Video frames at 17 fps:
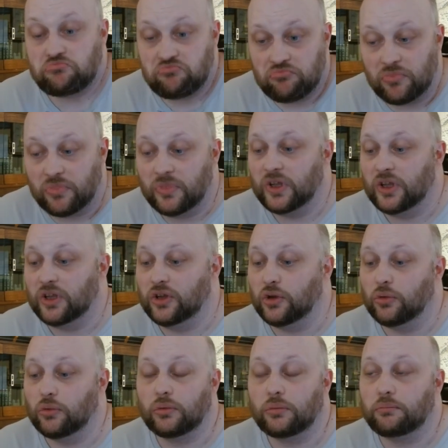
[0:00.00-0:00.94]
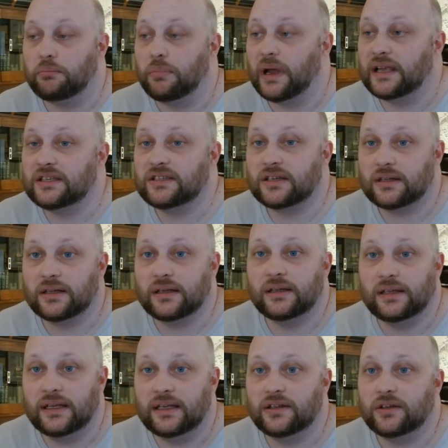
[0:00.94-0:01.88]
you basically
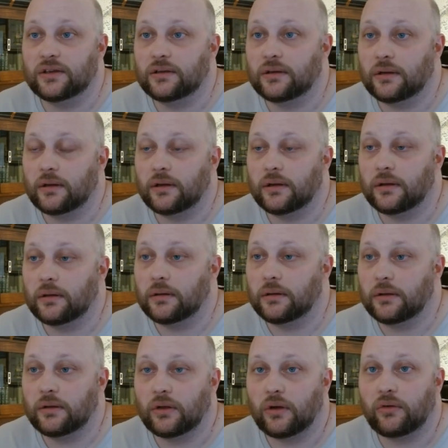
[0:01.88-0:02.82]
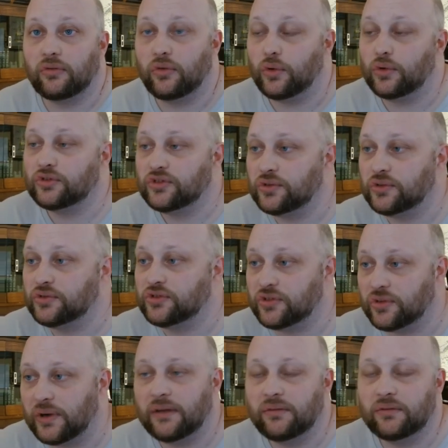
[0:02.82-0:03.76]
need you're forced to
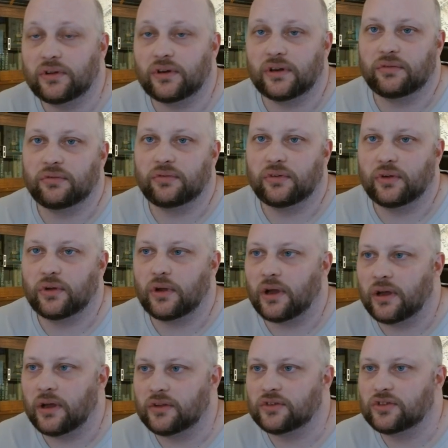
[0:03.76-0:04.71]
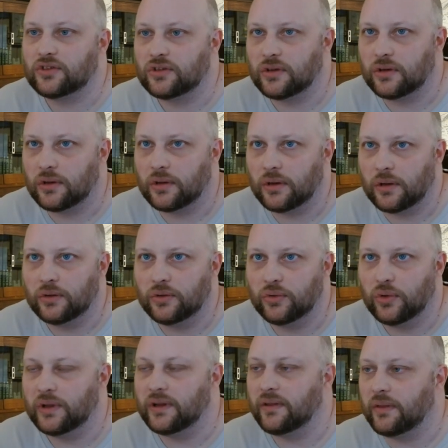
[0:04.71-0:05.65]
surrender if you can't
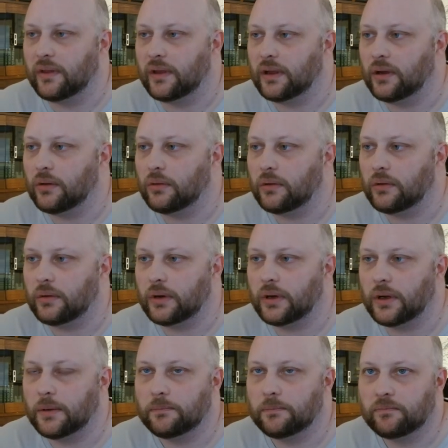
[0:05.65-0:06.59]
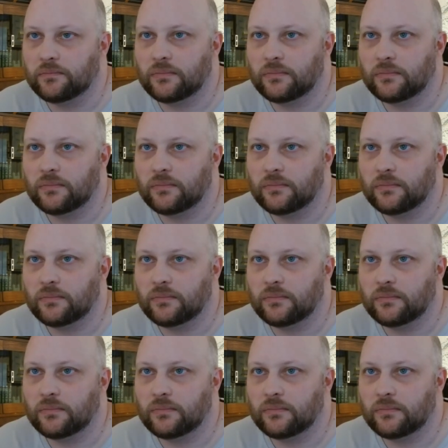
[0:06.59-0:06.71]
do anything or